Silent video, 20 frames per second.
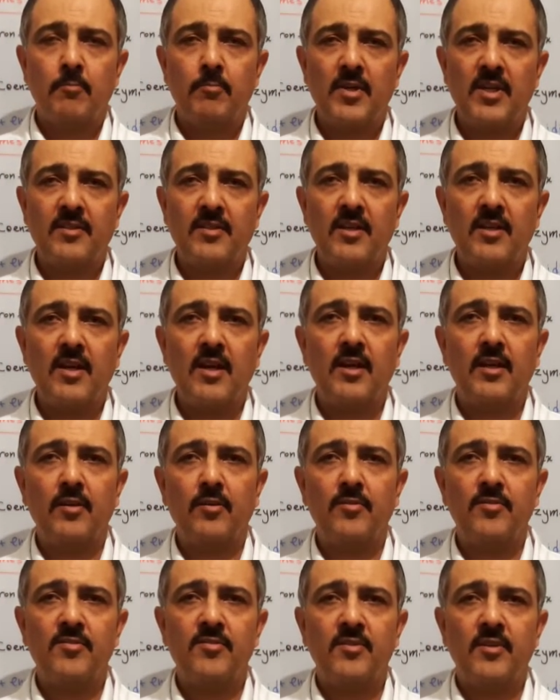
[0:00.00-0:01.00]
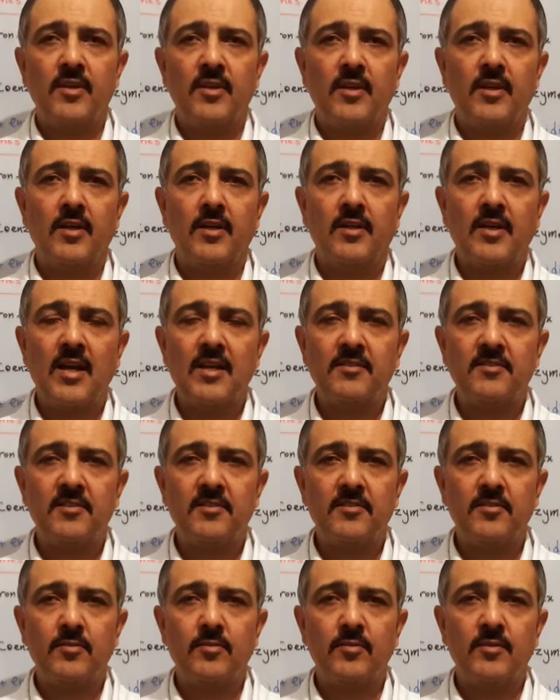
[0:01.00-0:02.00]
Metal ions
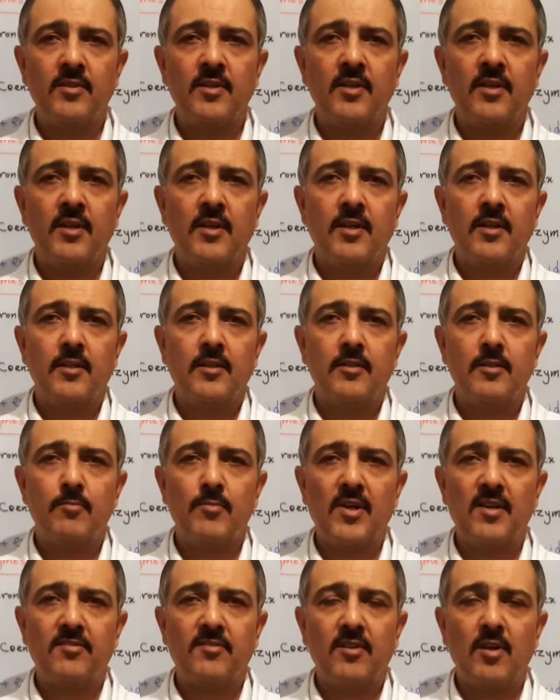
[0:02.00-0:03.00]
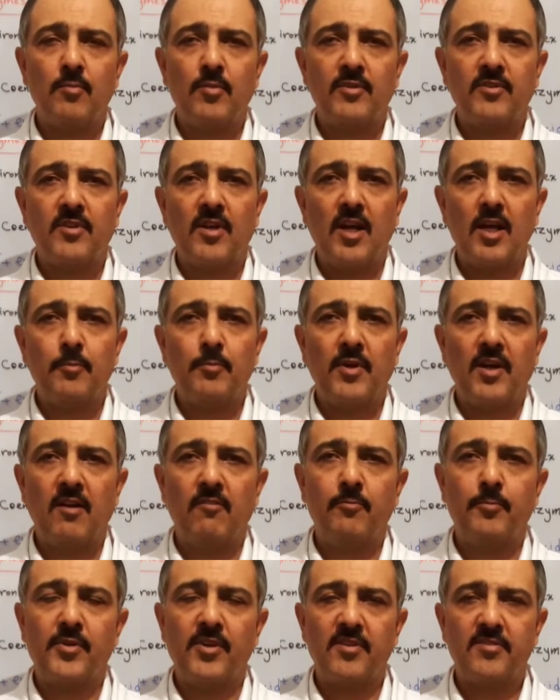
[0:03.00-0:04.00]
constitute the most common type
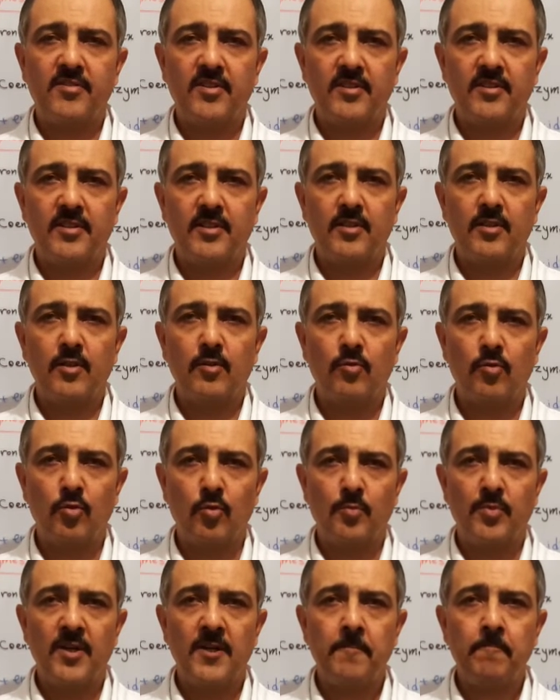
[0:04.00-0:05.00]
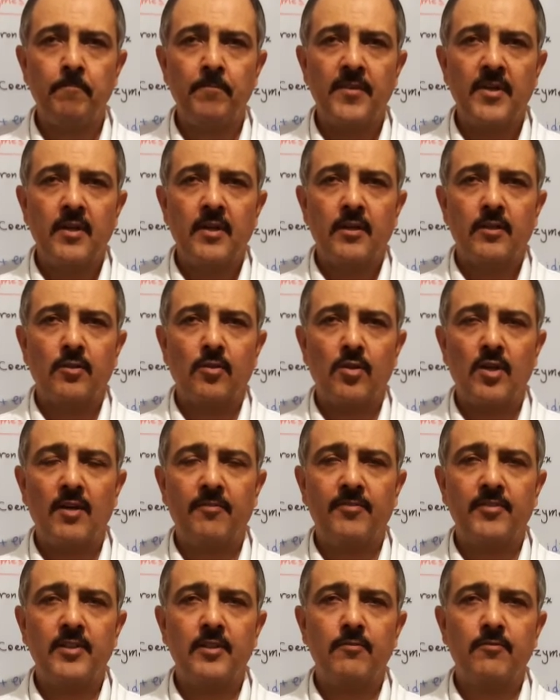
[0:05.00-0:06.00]
of prosthetic group.
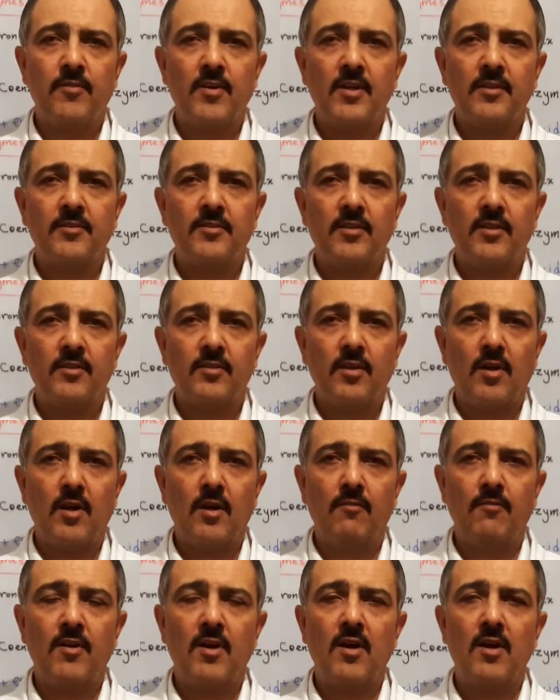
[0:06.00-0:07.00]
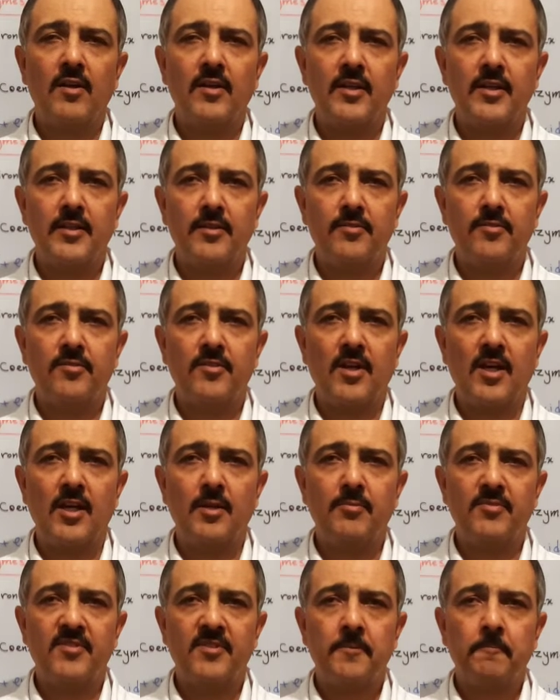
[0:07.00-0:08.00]
Roughly 1/3 of all
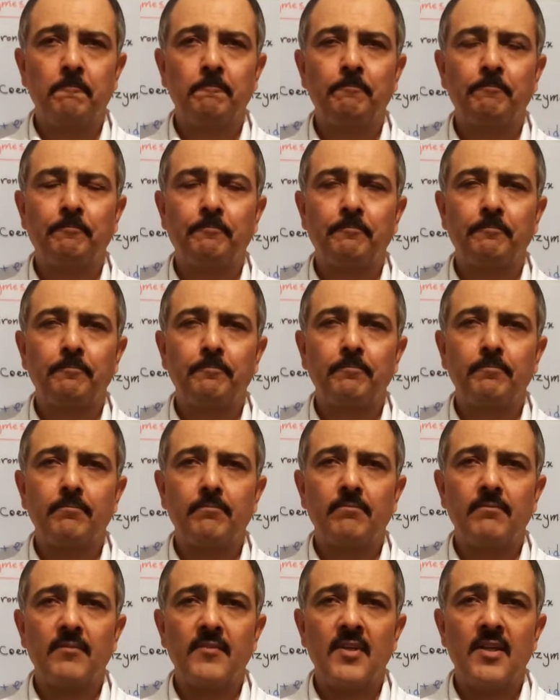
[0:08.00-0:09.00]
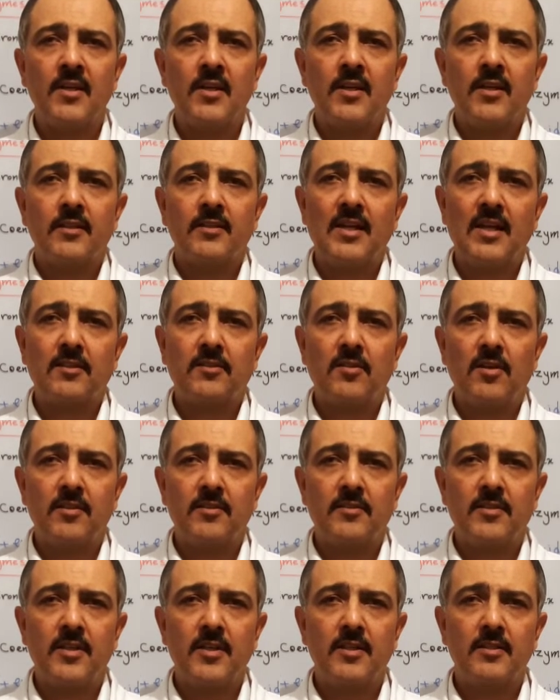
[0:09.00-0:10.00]
enzymes that
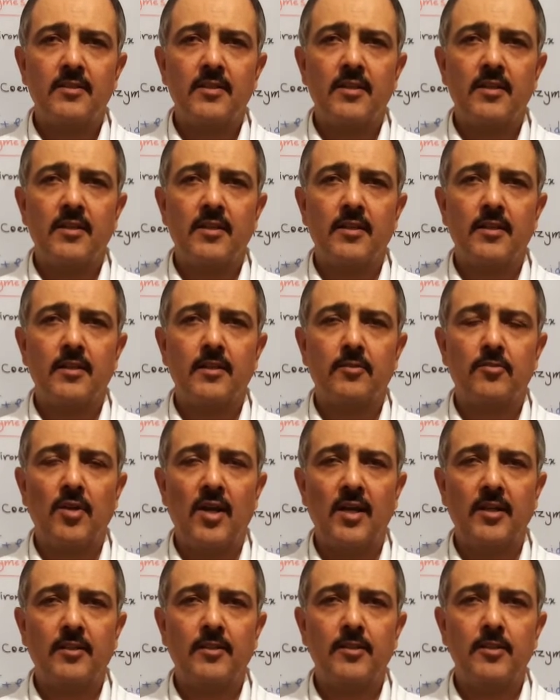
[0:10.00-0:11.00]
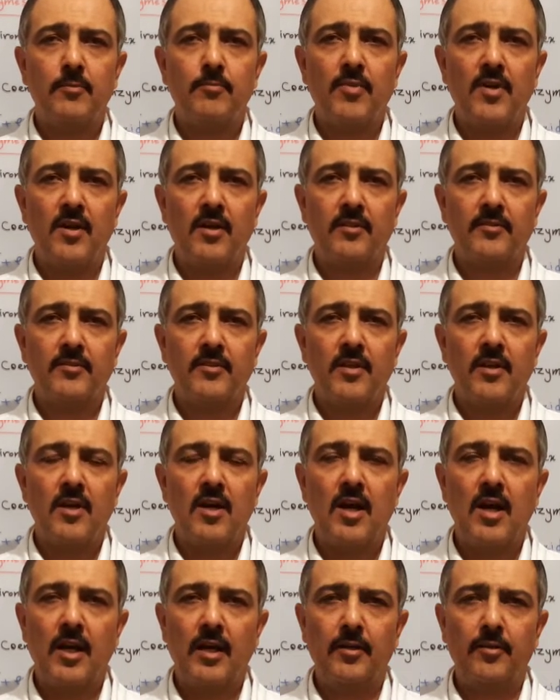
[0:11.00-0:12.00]
contain tightly bound
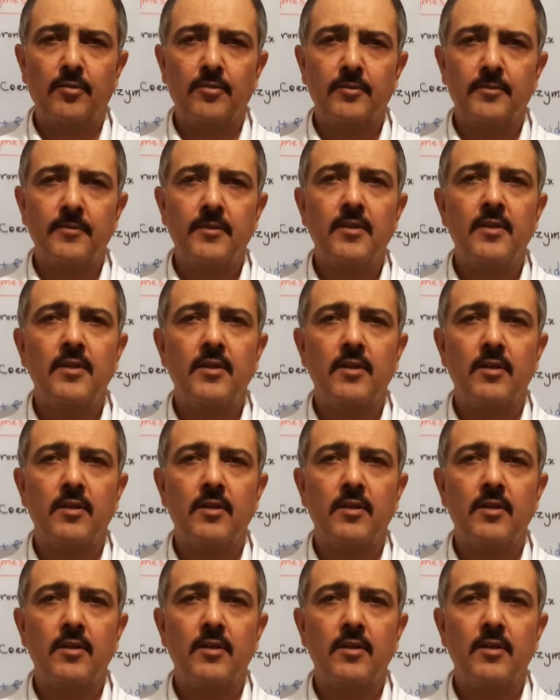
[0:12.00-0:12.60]
iron,